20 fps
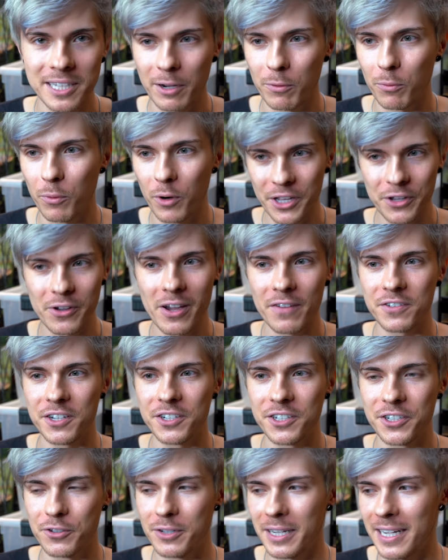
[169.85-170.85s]
Like, what do you have
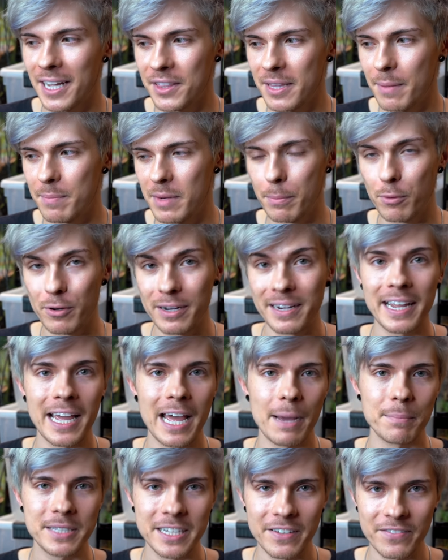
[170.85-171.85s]
to do to get them to breed in
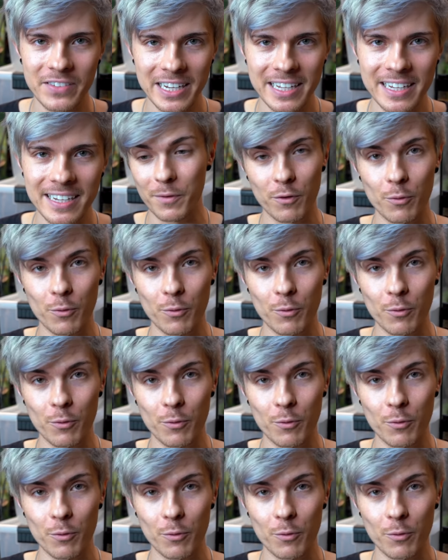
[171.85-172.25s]
captivity?